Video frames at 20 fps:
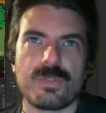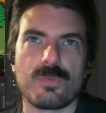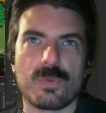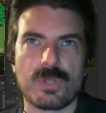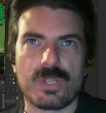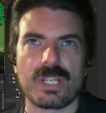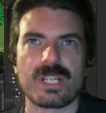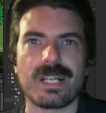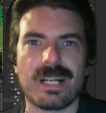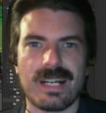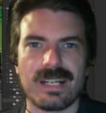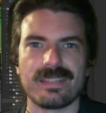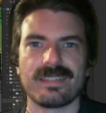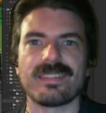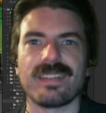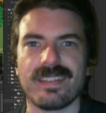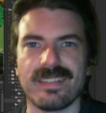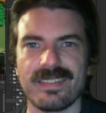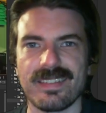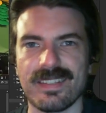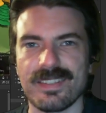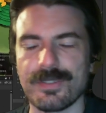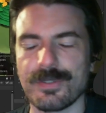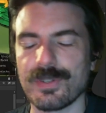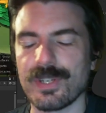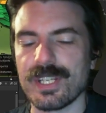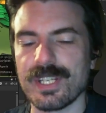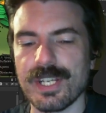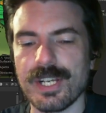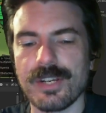where the content is
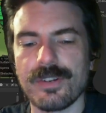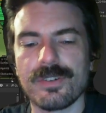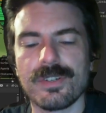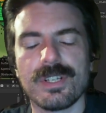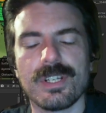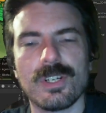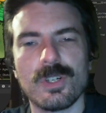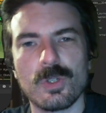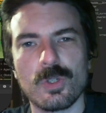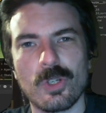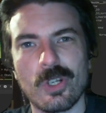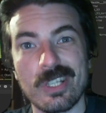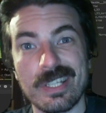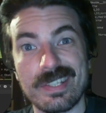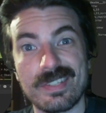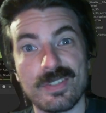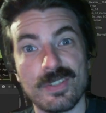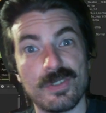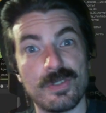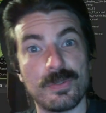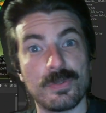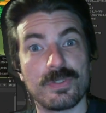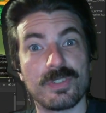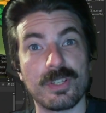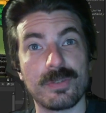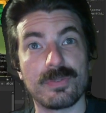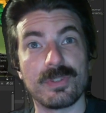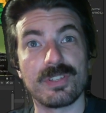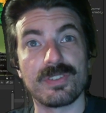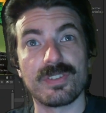right now, or at least the new
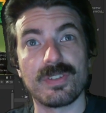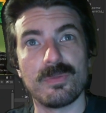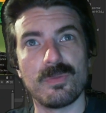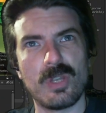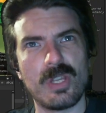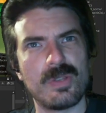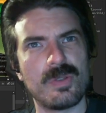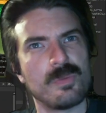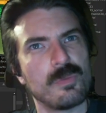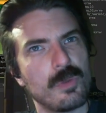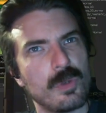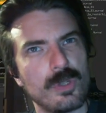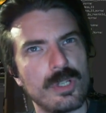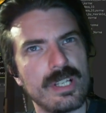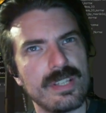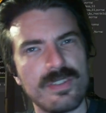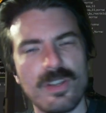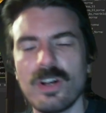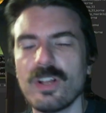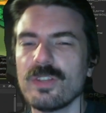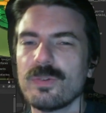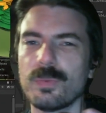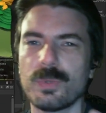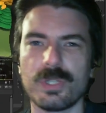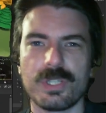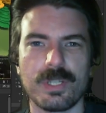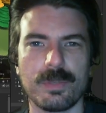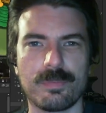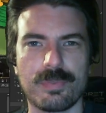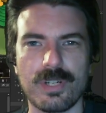stuff is. And it's all a
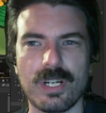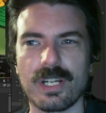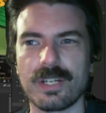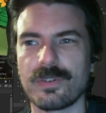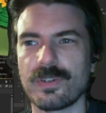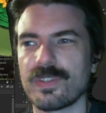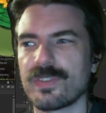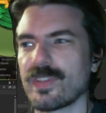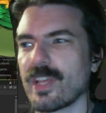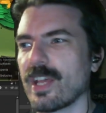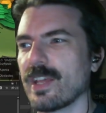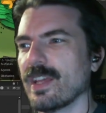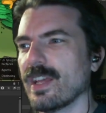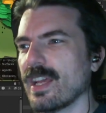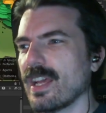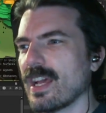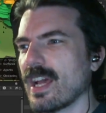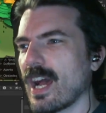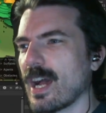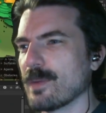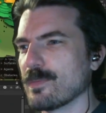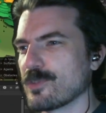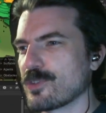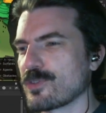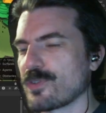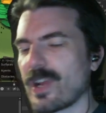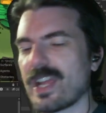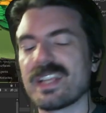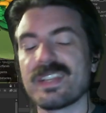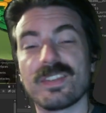work in progress. I'm
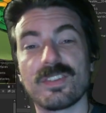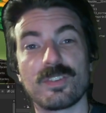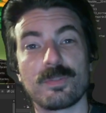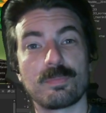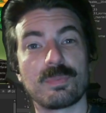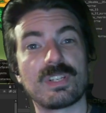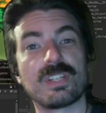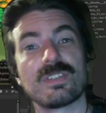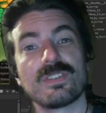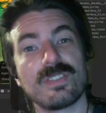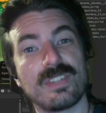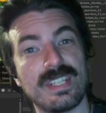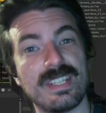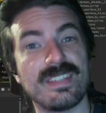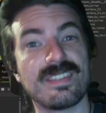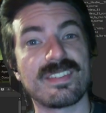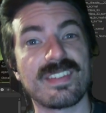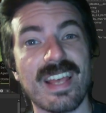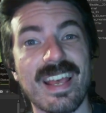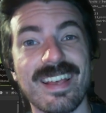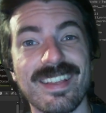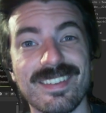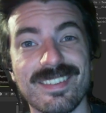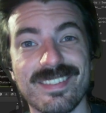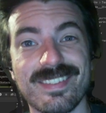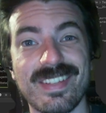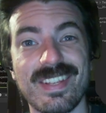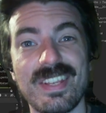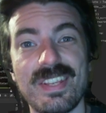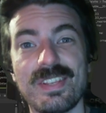trying to sprinkle these
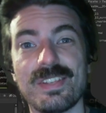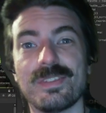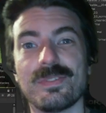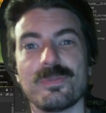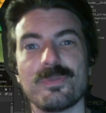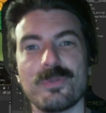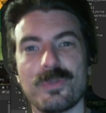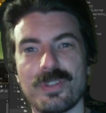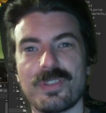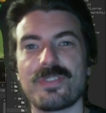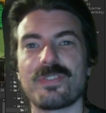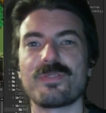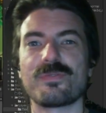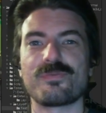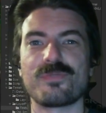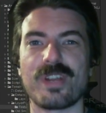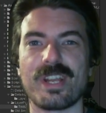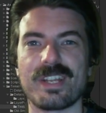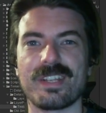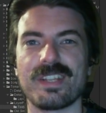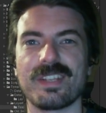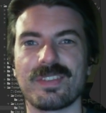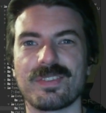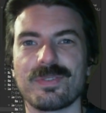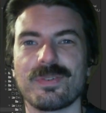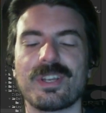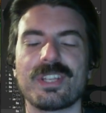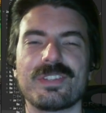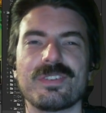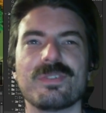tasks in with the writing
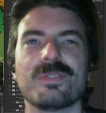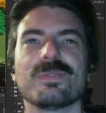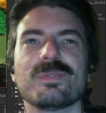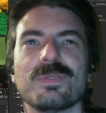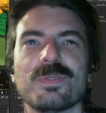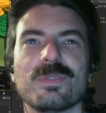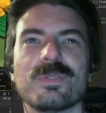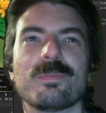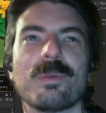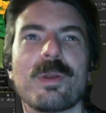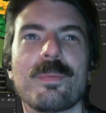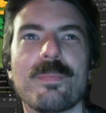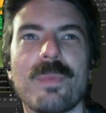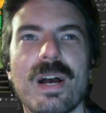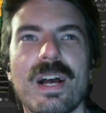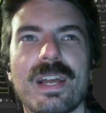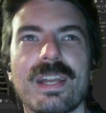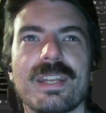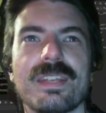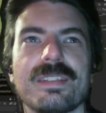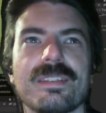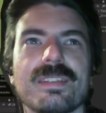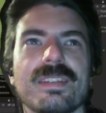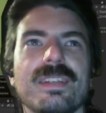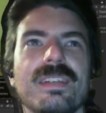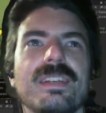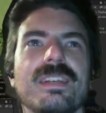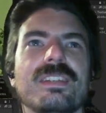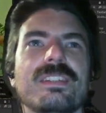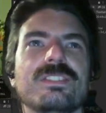so I don't lose my mind
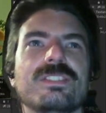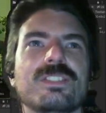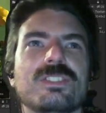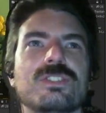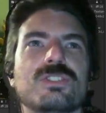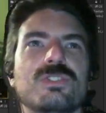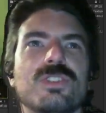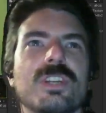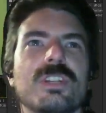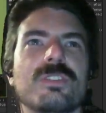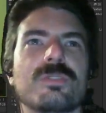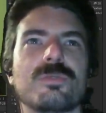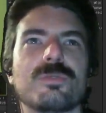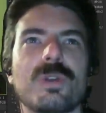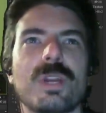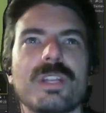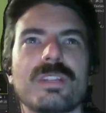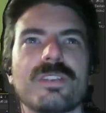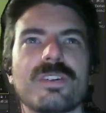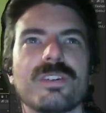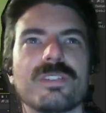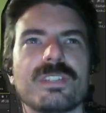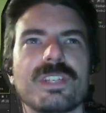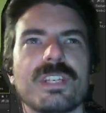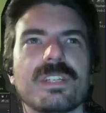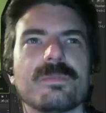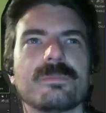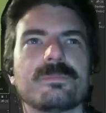just trying to write all day.